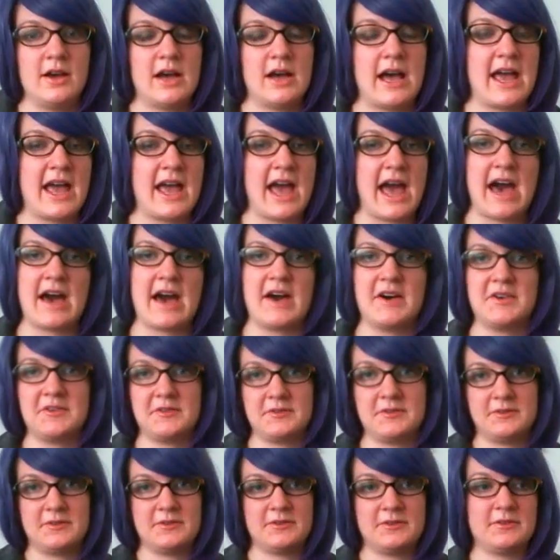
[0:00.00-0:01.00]
I have
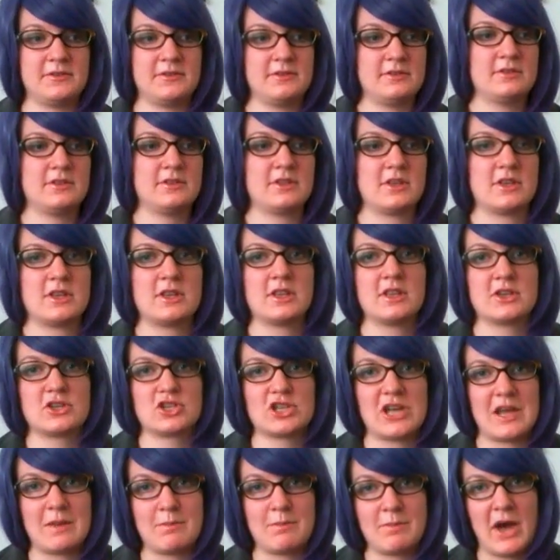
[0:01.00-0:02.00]
the
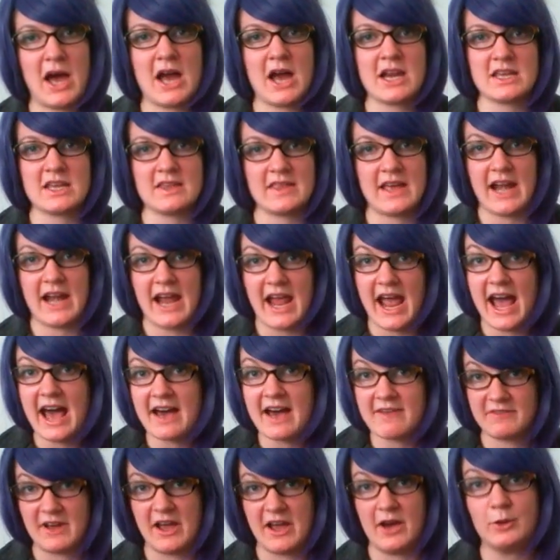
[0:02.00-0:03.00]
shaped body that I
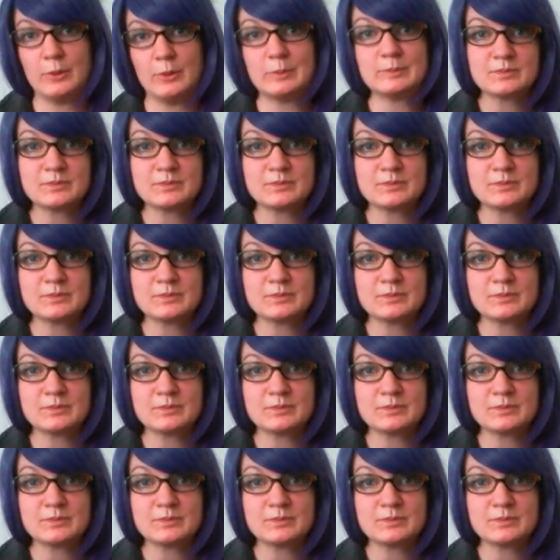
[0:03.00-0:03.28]
have now.